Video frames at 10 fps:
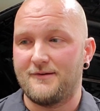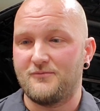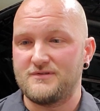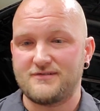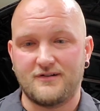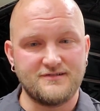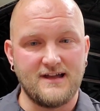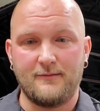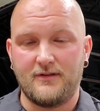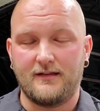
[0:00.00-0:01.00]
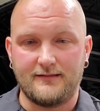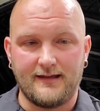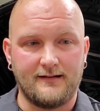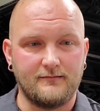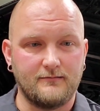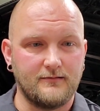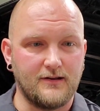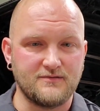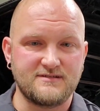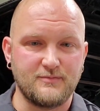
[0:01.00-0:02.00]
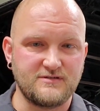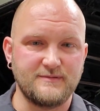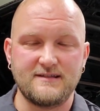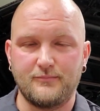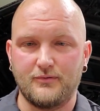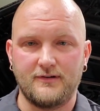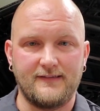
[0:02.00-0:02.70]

We start a job that is supposed to be simple,